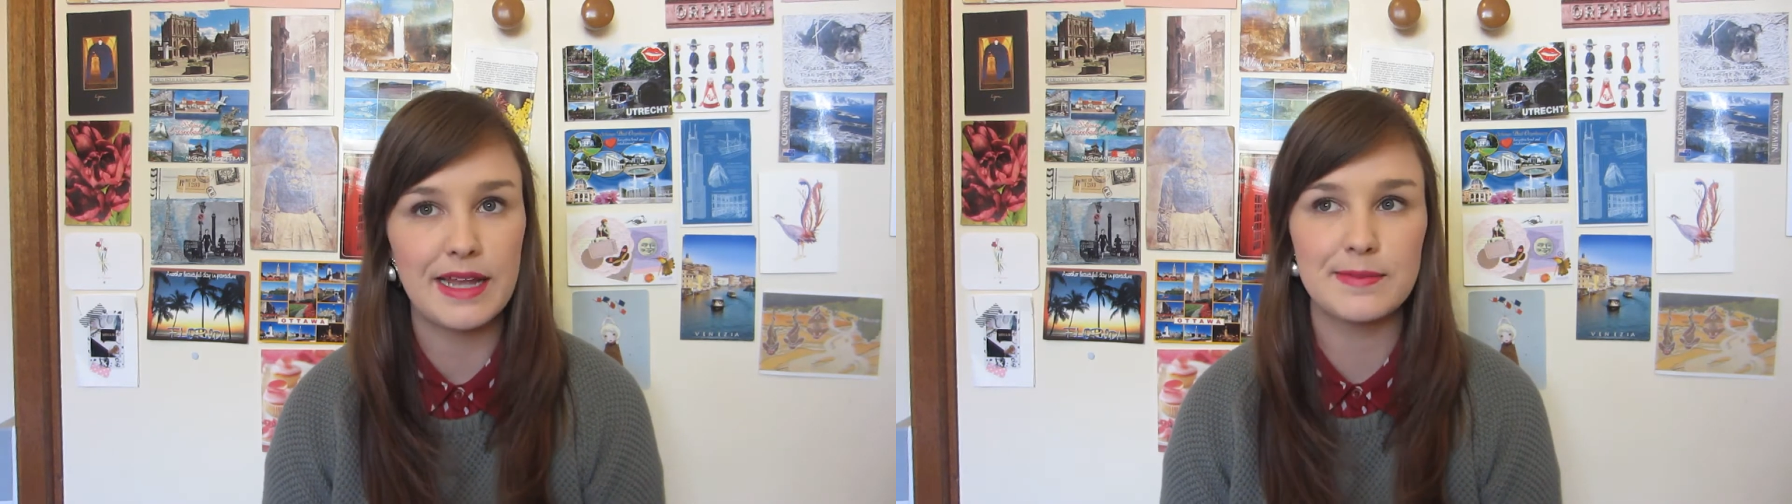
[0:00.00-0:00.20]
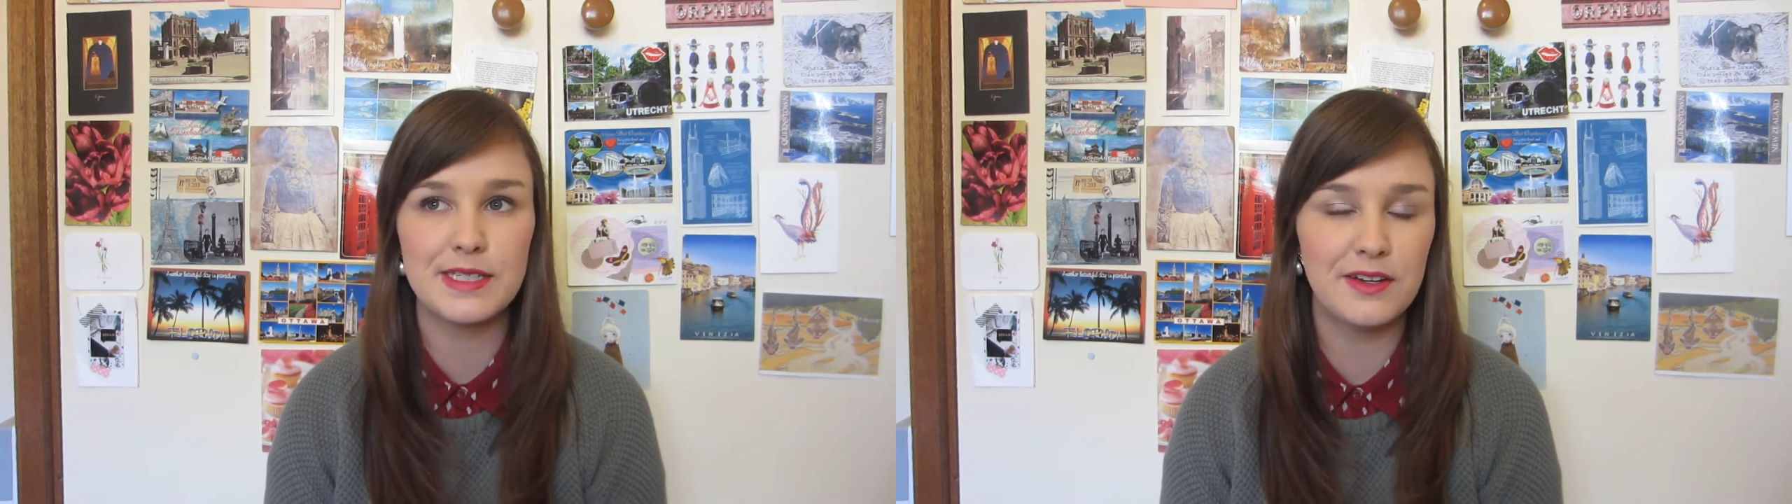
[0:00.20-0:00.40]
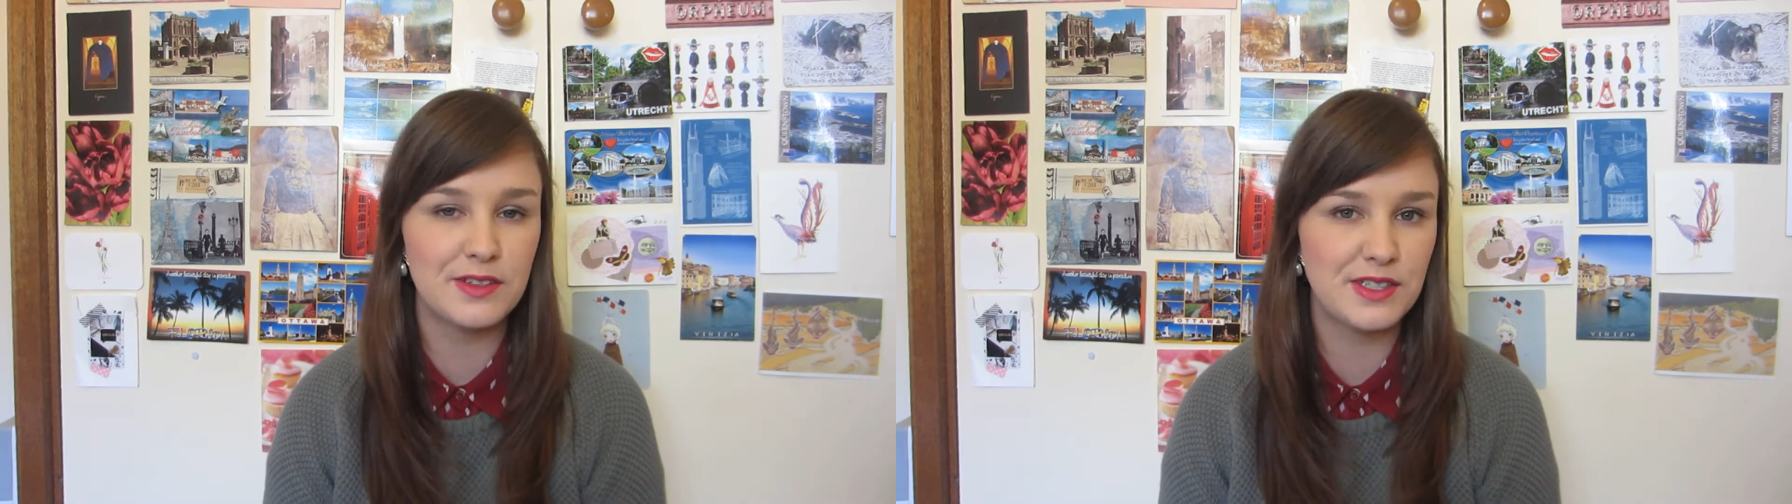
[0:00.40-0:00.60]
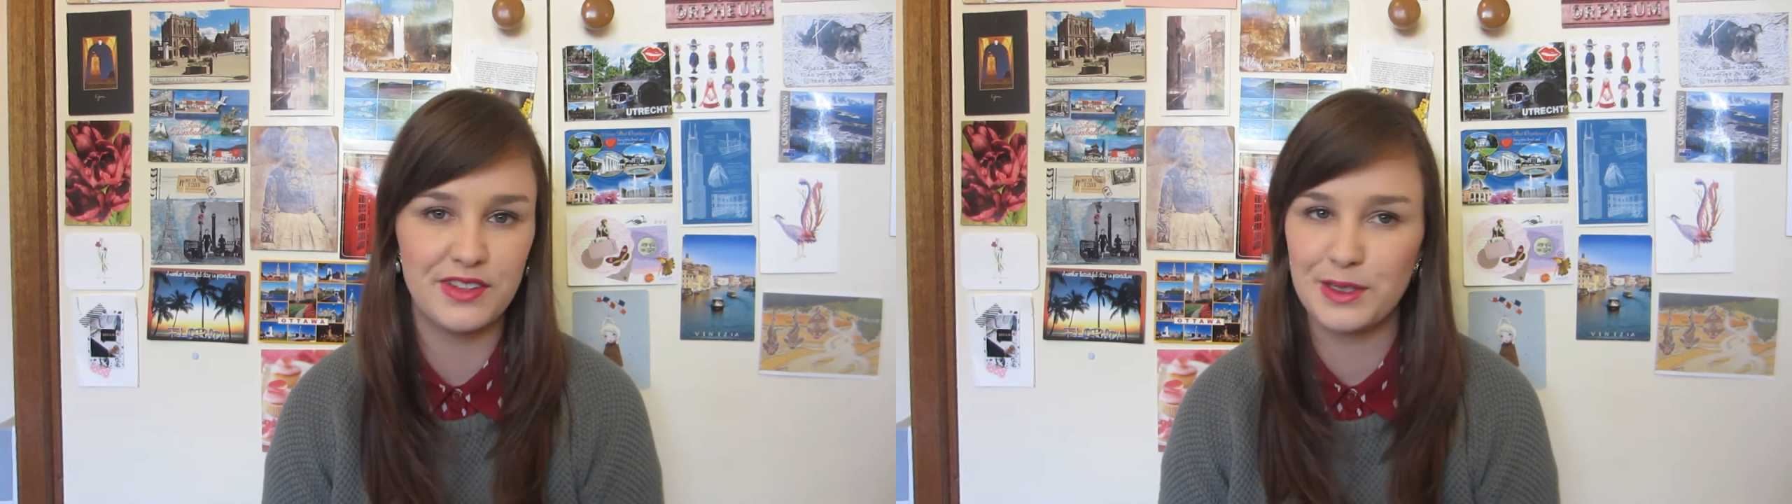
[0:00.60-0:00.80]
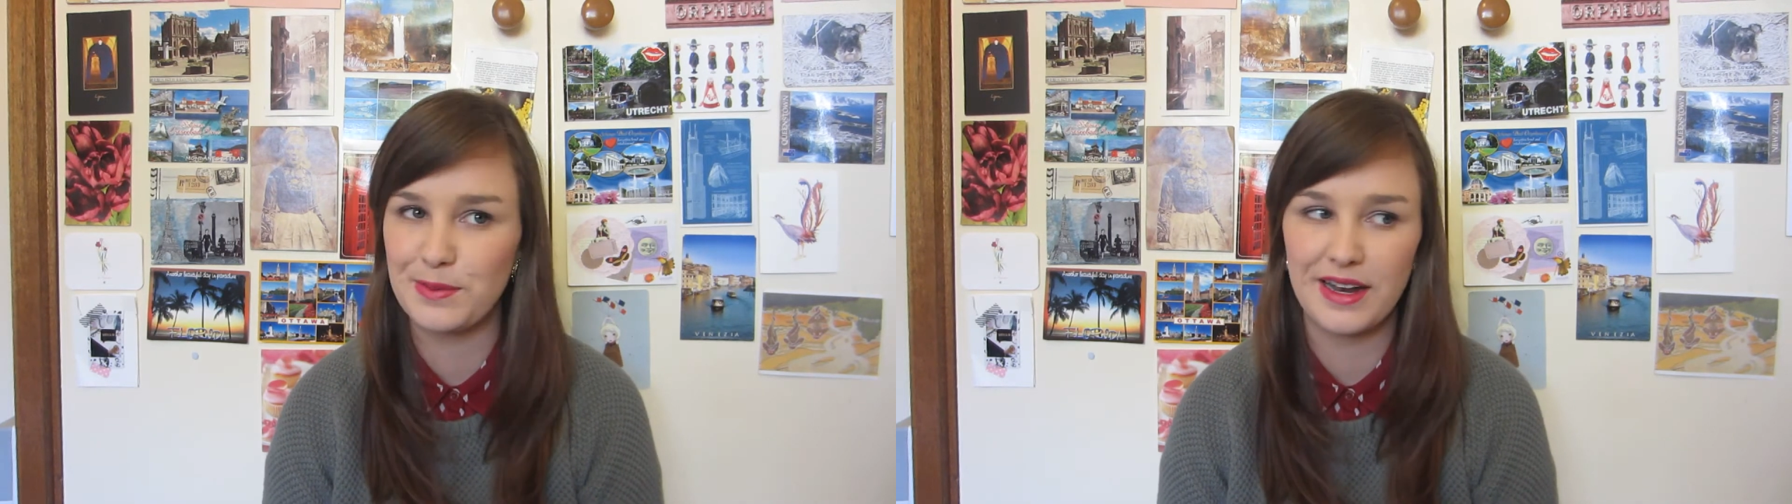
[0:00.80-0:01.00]
themselves
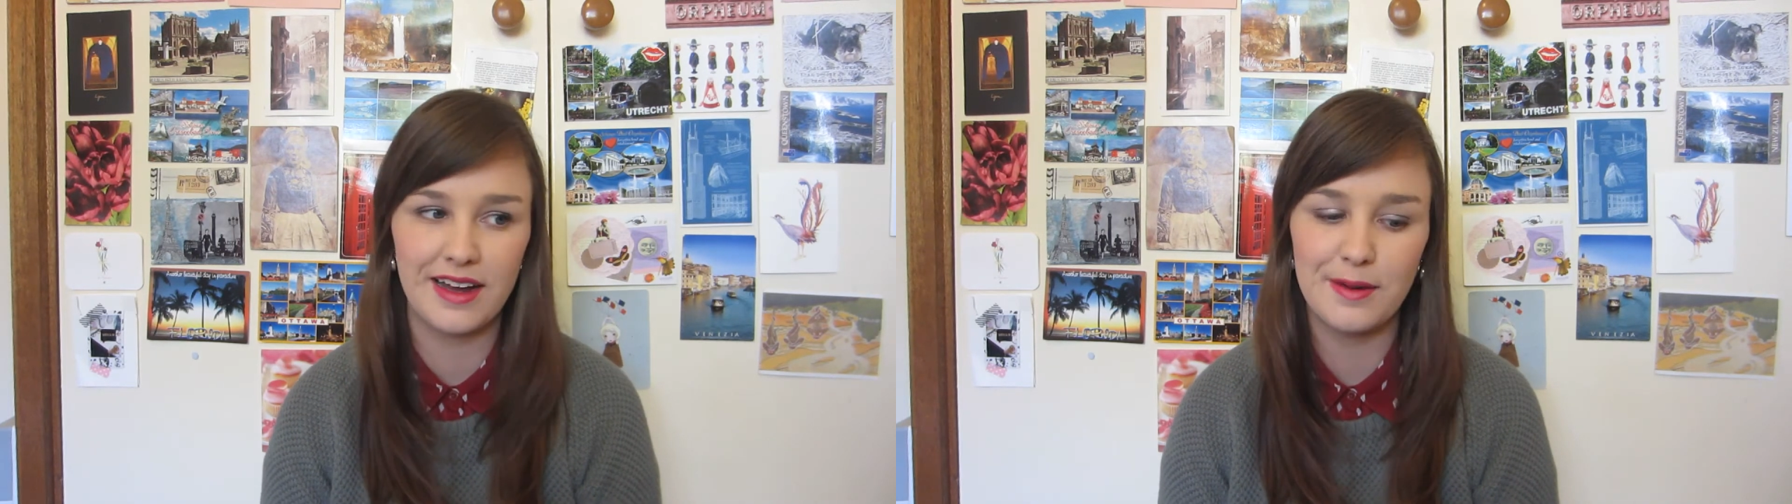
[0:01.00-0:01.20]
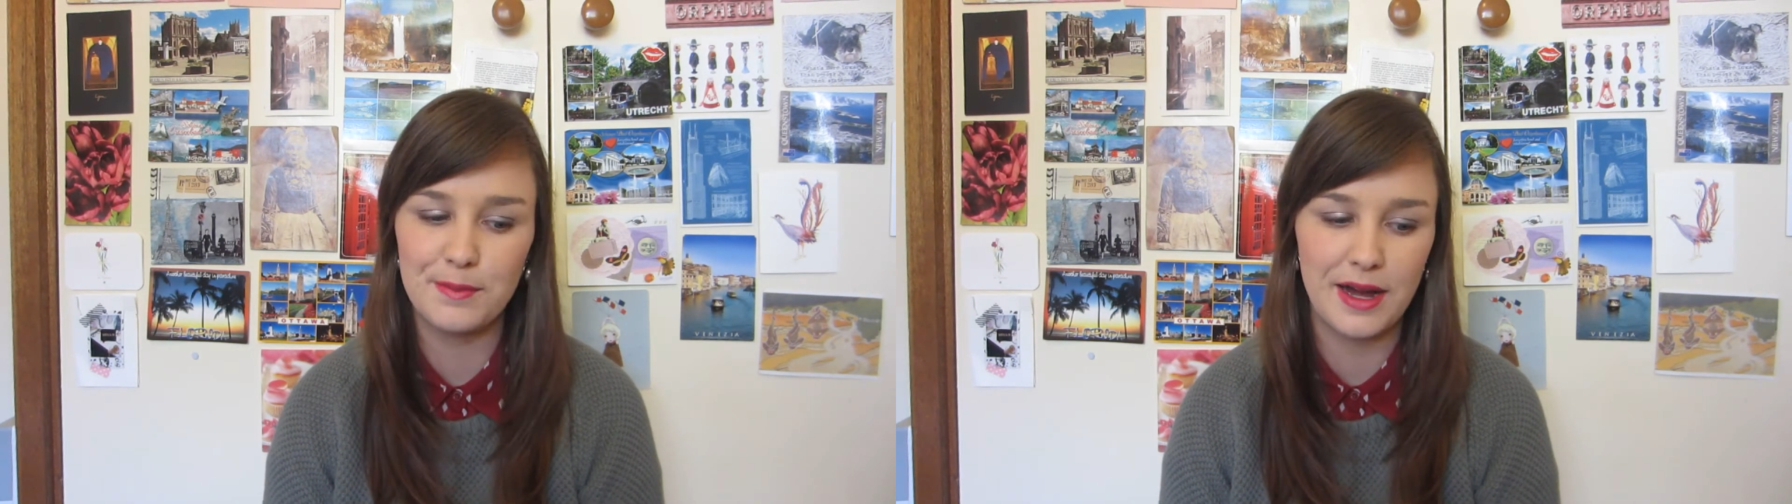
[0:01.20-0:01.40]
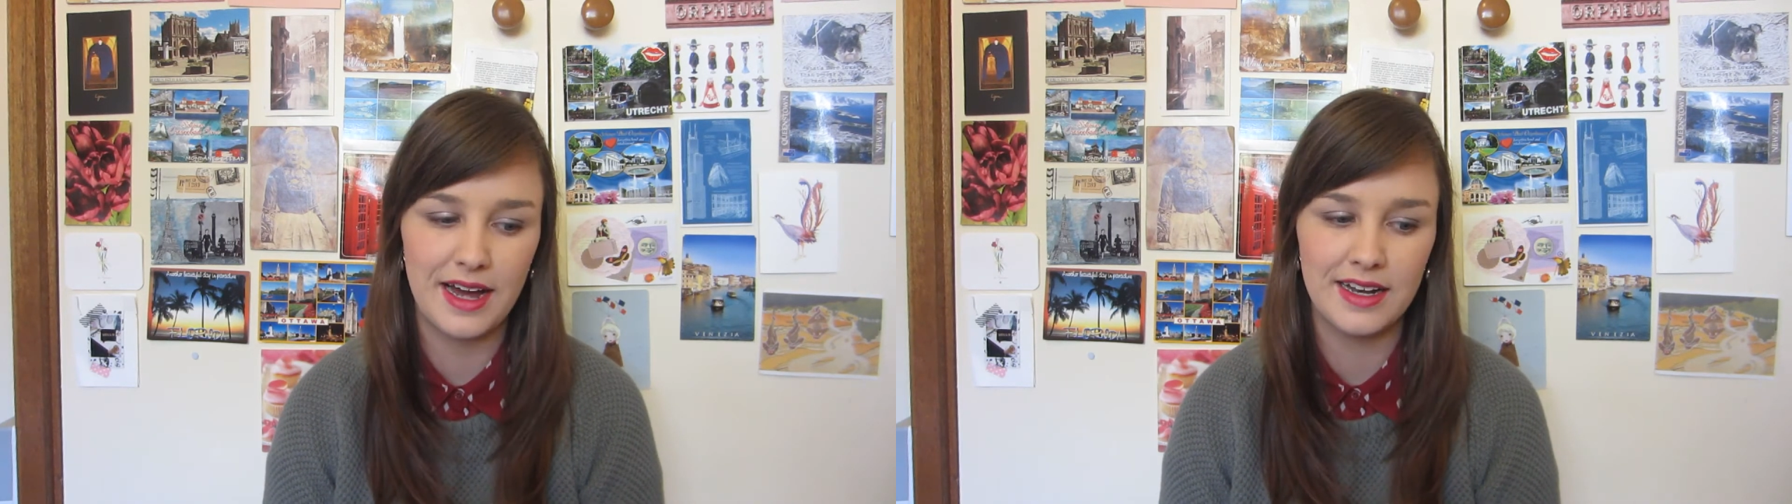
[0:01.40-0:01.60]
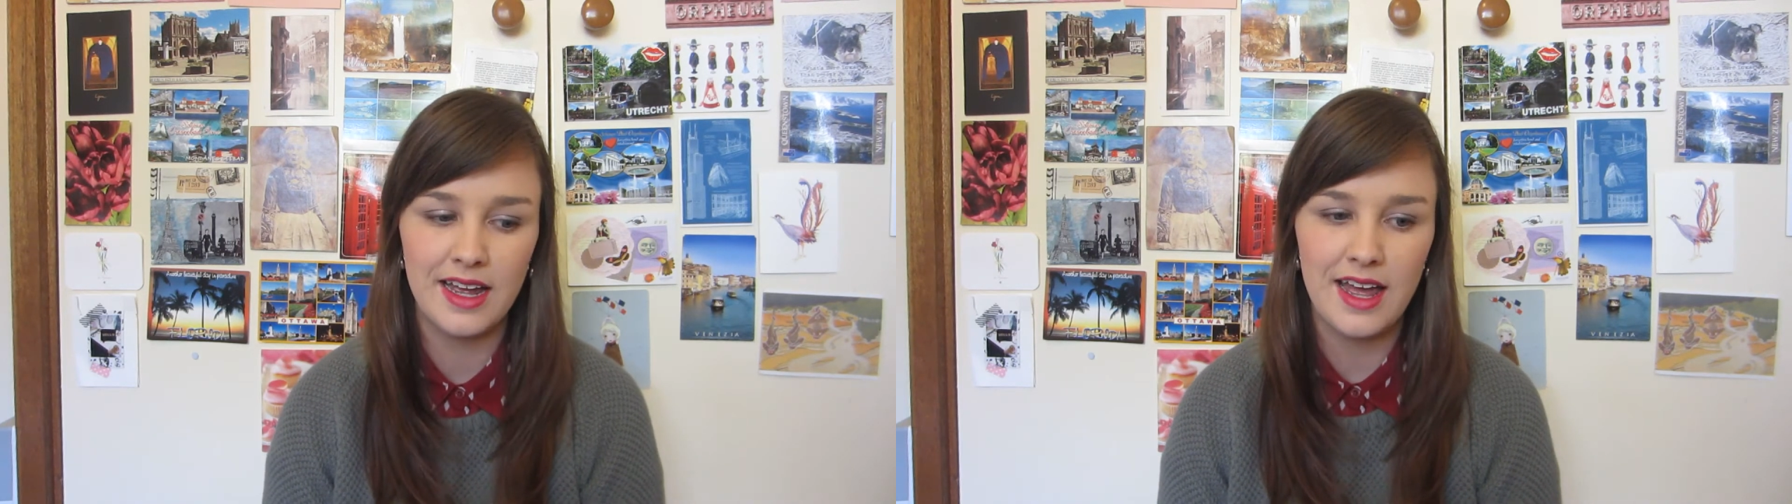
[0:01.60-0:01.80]
feel better, but